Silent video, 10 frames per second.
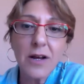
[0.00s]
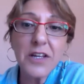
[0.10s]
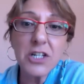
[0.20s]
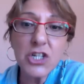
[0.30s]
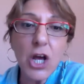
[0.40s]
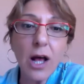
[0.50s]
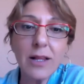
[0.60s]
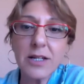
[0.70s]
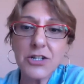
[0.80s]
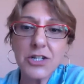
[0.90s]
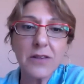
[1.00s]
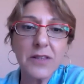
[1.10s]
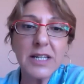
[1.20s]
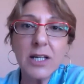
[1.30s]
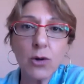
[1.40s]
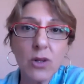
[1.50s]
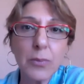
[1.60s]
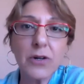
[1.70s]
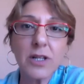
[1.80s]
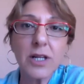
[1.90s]
that challenge the
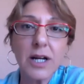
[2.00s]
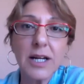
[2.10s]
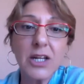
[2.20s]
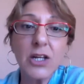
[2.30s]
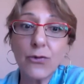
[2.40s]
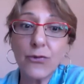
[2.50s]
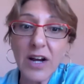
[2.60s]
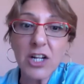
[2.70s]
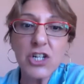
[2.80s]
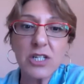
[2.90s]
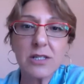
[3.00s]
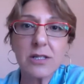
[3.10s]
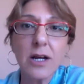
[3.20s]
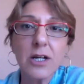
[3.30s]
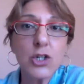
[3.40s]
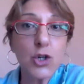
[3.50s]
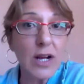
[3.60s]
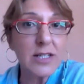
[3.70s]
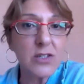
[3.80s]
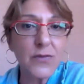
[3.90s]
neoliberal, neo-fascist
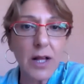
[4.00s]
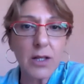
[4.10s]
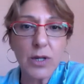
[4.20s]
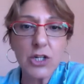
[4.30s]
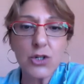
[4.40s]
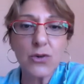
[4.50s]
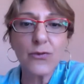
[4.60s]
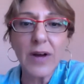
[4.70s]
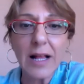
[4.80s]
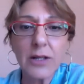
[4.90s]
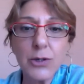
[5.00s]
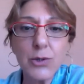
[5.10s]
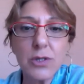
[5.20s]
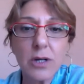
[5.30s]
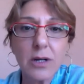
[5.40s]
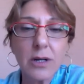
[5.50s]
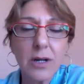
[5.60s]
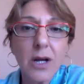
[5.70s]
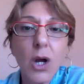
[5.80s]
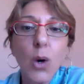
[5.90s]
transvaluation of values,
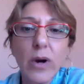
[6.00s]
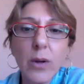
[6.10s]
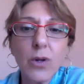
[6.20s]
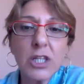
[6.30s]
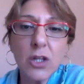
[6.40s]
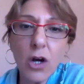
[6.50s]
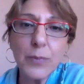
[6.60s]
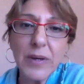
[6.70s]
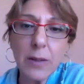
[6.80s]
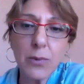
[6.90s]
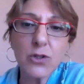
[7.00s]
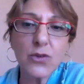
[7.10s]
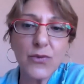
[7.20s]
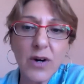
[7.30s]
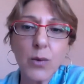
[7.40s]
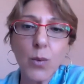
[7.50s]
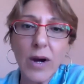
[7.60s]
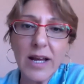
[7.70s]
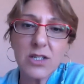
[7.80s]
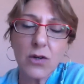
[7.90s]
we will not be able to find
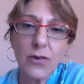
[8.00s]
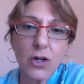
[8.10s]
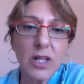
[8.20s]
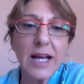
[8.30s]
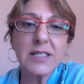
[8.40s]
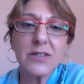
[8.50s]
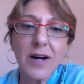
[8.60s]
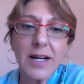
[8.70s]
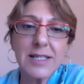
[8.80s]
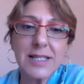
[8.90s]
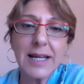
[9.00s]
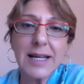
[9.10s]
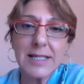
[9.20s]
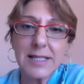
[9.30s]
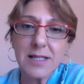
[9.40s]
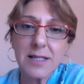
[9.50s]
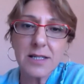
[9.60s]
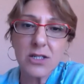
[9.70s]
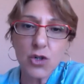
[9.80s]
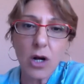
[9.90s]
ways of collectivizing
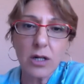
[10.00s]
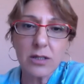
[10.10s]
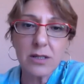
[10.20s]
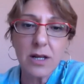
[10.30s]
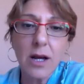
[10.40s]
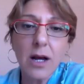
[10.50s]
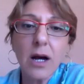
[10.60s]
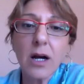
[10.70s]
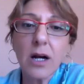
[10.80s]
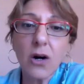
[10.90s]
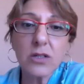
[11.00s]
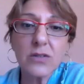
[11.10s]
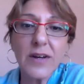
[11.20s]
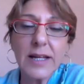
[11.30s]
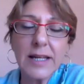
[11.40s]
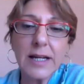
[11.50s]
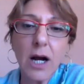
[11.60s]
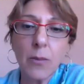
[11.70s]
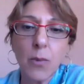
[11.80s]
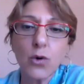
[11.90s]
existing struggles and cultivating
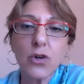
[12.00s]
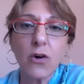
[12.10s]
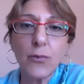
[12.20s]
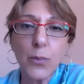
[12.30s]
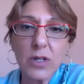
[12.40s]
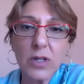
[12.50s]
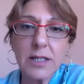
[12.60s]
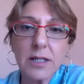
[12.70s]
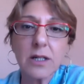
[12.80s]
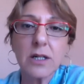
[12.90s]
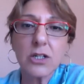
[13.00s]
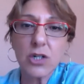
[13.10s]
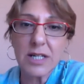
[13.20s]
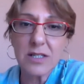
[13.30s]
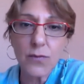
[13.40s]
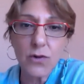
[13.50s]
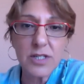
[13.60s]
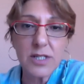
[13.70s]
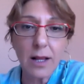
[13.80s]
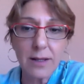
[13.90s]
a mode of political
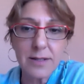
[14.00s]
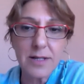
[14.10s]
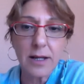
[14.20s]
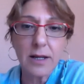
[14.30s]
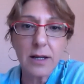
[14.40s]
transversality.